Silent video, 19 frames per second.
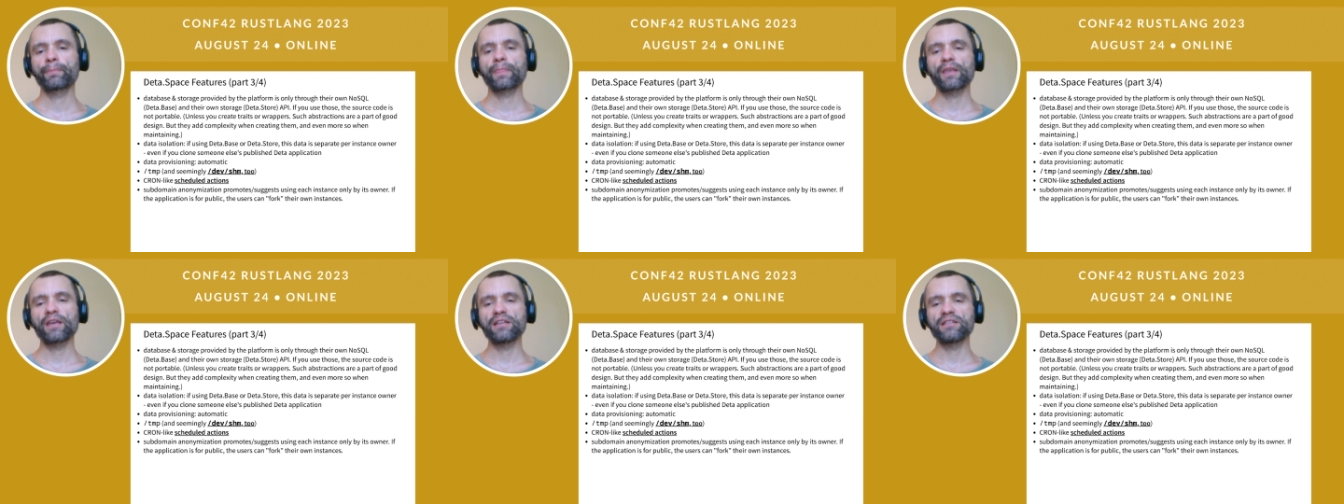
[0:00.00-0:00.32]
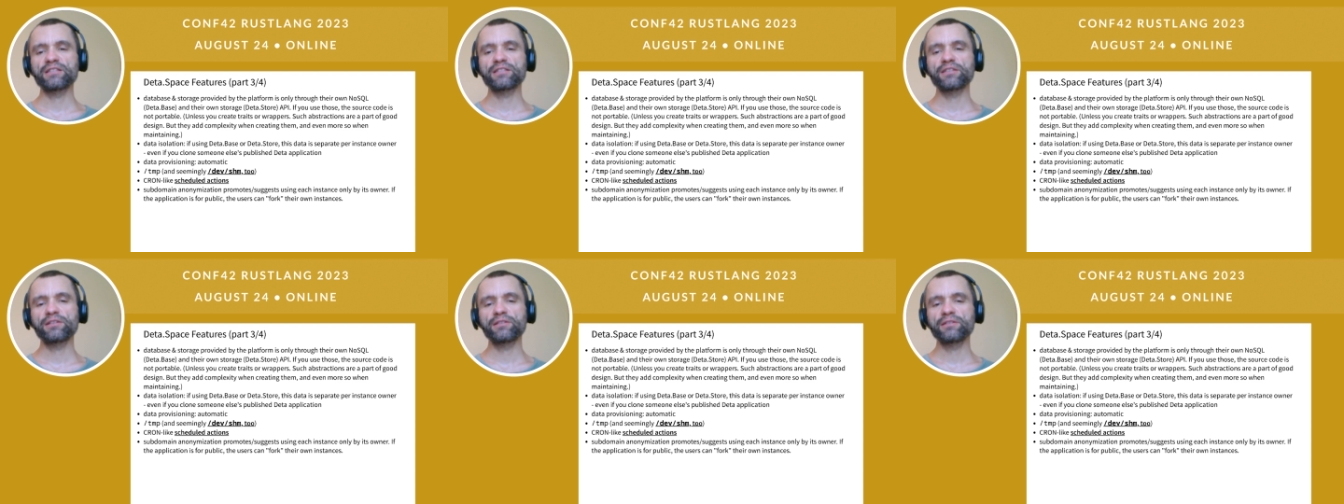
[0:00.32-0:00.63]

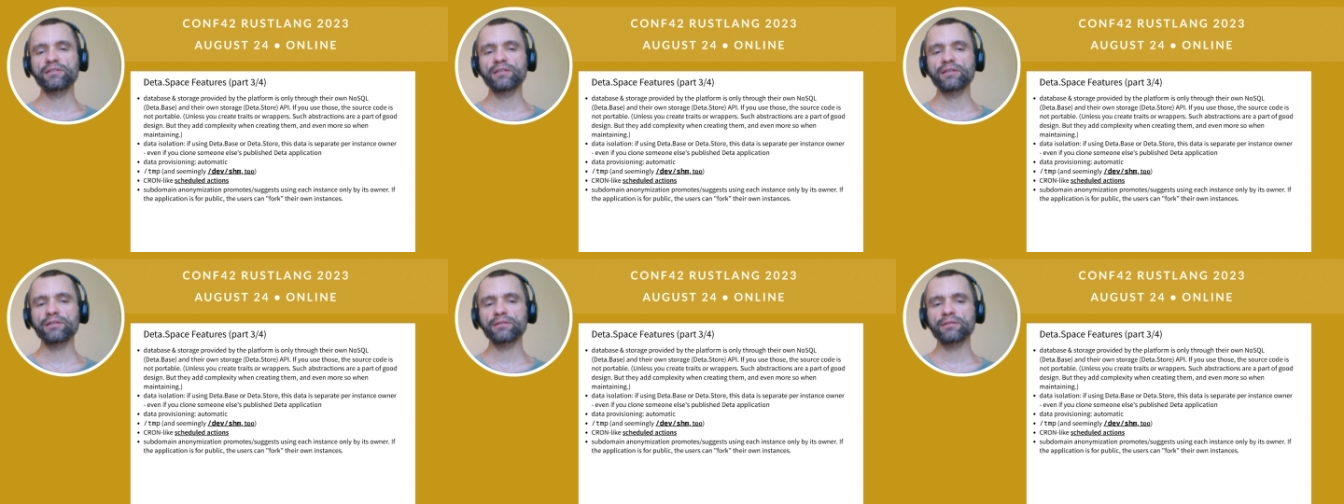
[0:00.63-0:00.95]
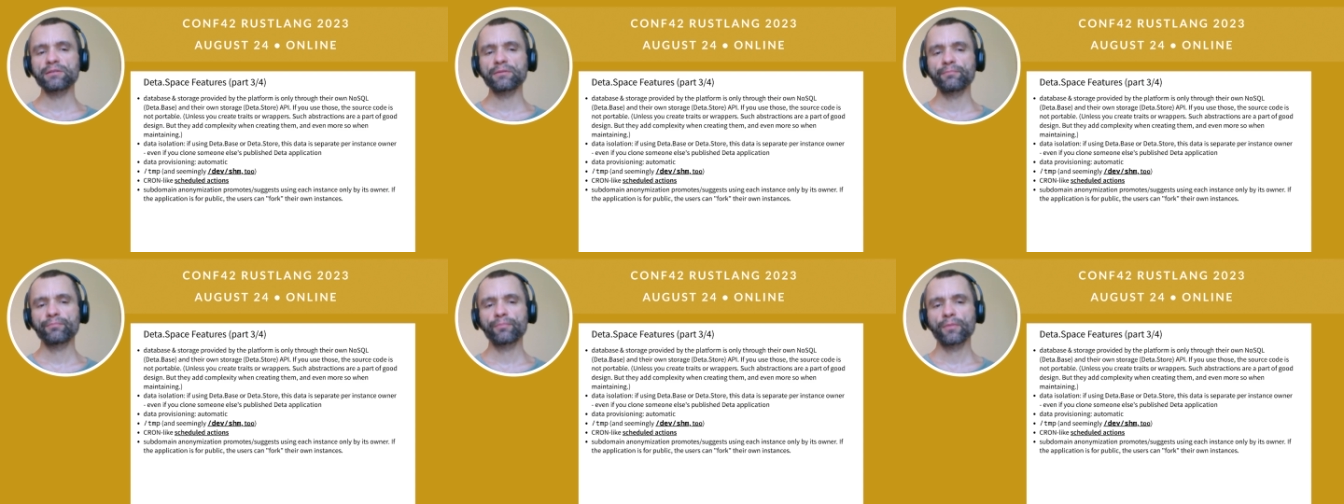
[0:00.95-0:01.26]

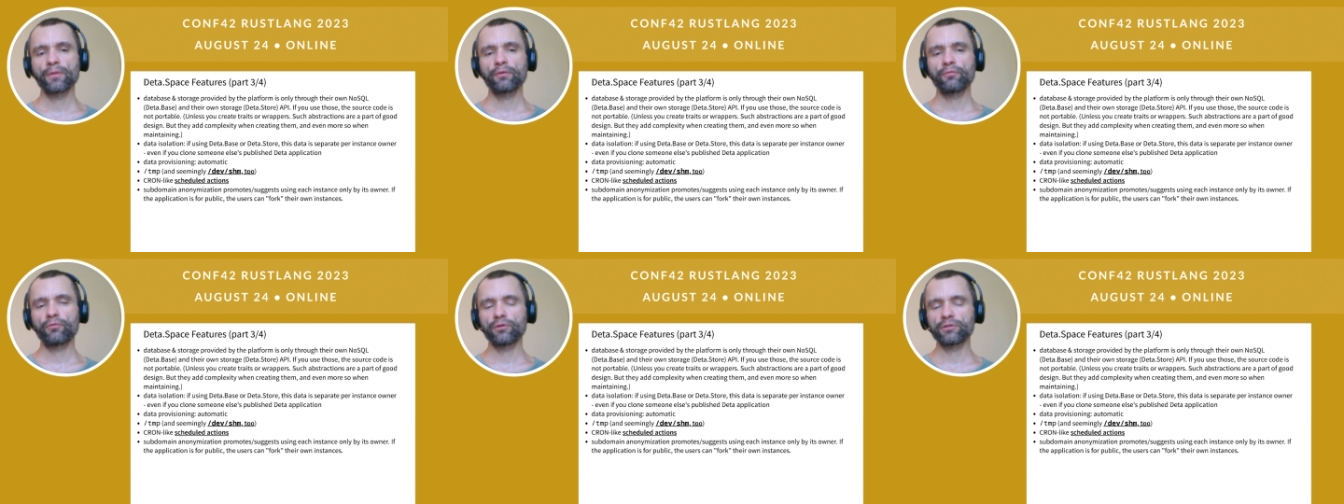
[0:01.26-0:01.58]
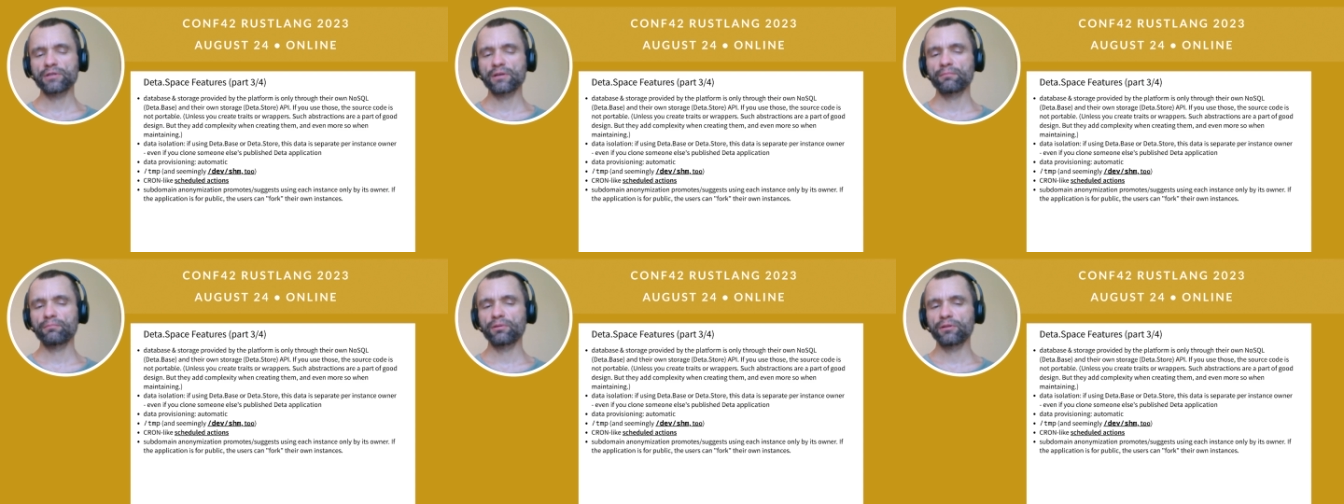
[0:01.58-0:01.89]
instances. For
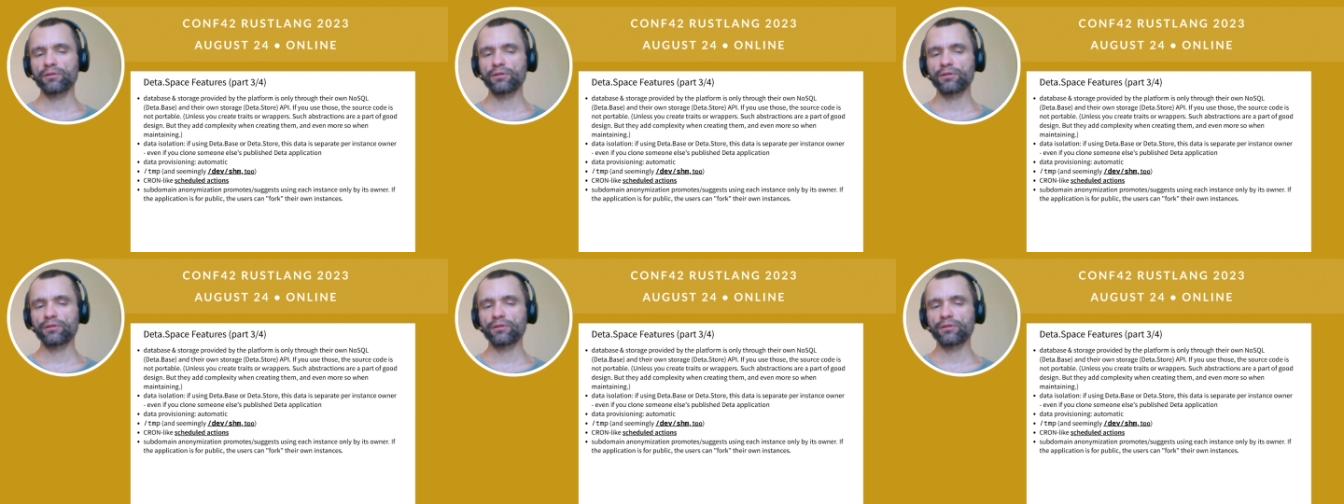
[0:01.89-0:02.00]
example,